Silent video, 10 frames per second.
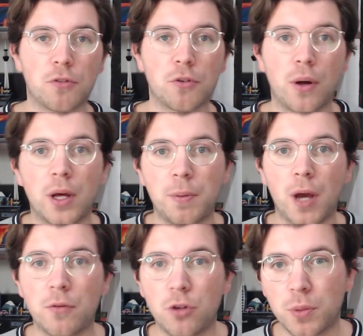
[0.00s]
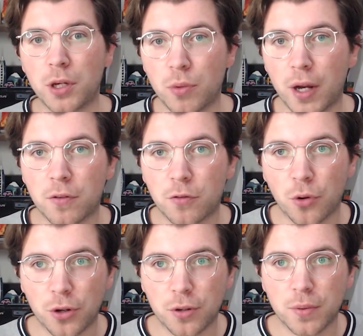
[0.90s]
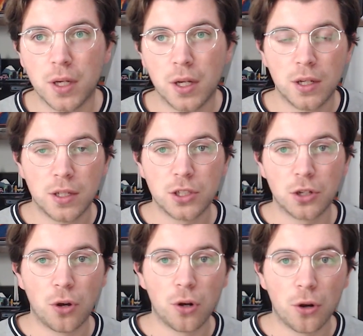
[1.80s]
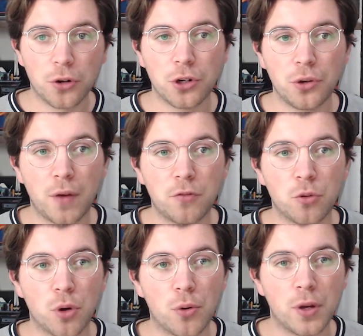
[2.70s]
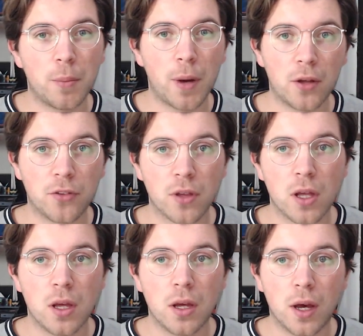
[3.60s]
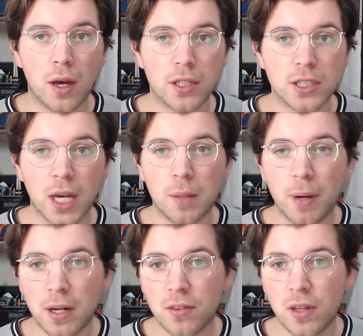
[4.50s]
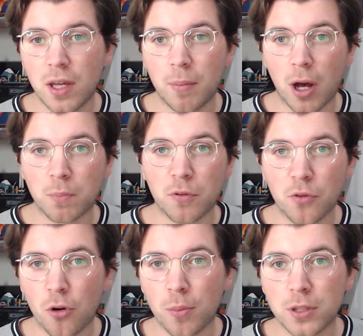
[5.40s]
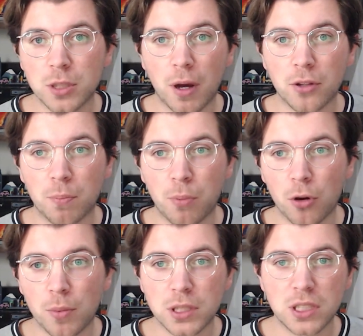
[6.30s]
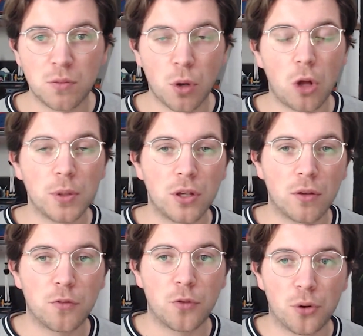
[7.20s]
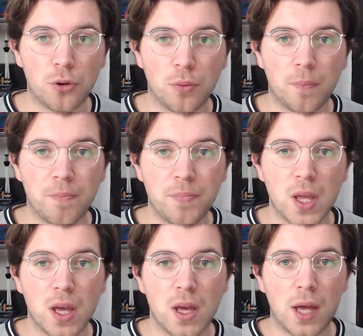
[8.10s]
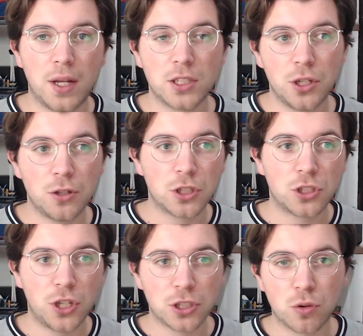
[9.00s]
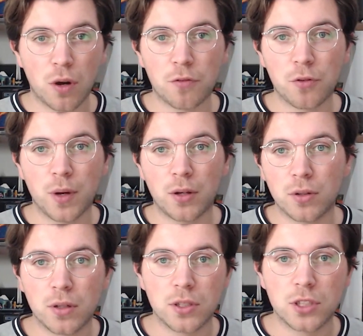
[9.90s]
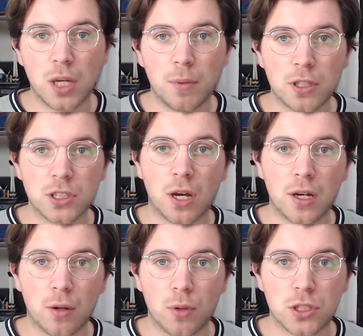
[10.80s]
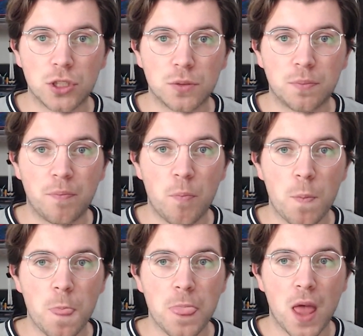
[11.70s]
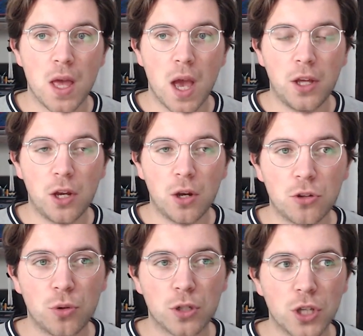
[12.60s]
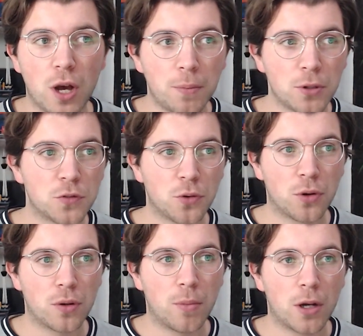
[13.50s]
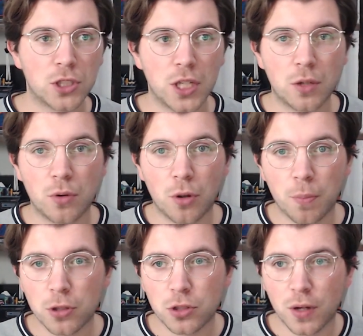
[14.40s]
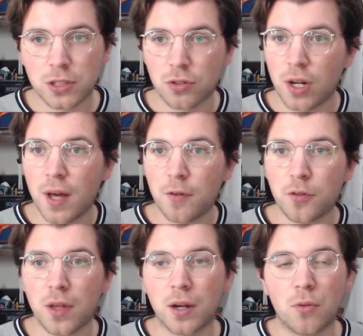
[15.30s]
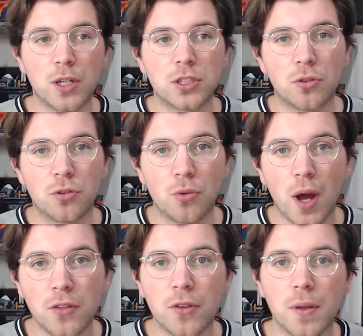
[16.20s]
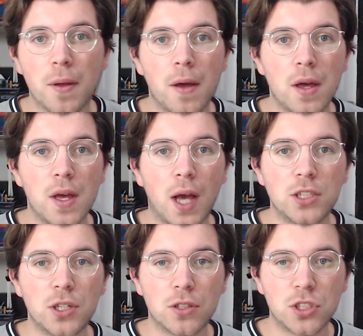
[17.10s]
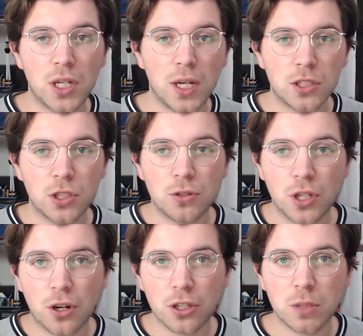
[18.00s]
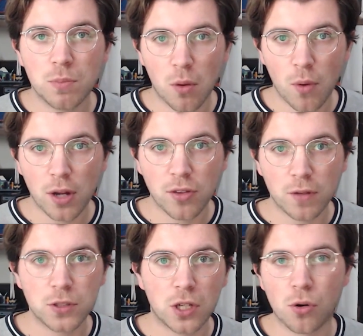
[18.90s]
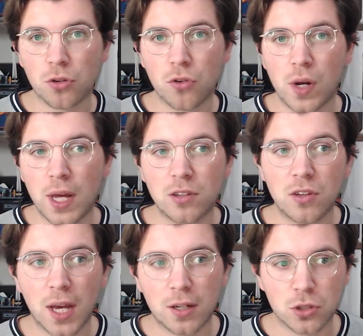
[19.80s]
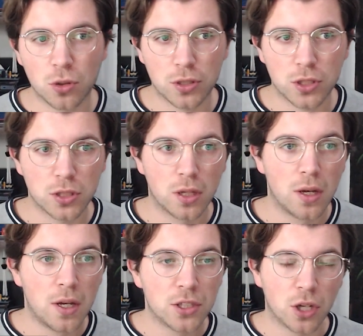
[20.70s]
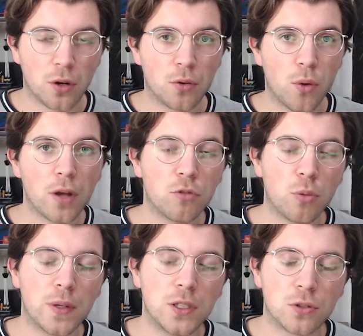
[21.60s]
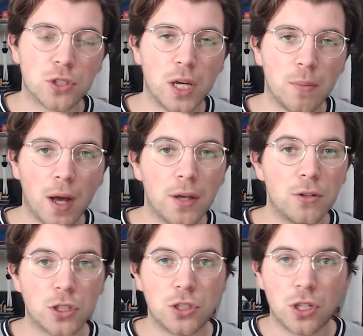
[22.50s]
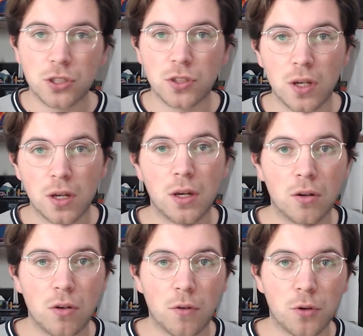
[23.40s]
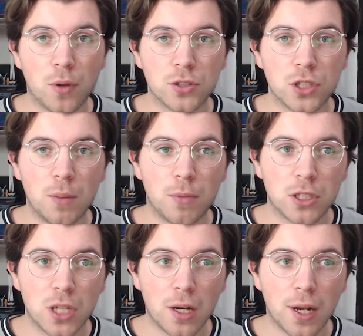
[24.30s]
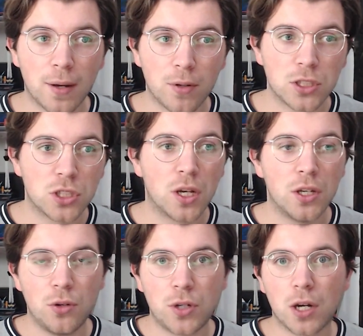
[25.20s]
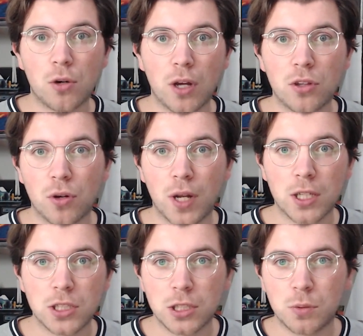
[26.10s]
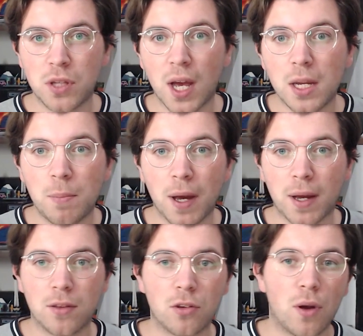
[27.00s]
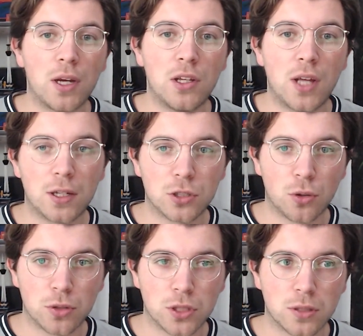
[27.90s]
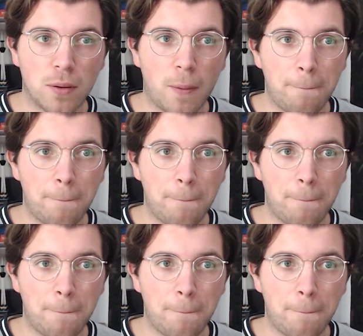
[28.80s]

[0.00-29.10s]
GraphQL API will be created for you. So no longer do you have to worry about scalability, about performance, about deployments. It will all be done for you. And this uses just GraphQL schema design language. And are two examples for MySQL or Postgres on the left and a REST on the right. As you can see, it's using custom directives in order to link the data source. So right from in your schema, using just GraphQL schema design language, you can create the connections with any backend or any data source.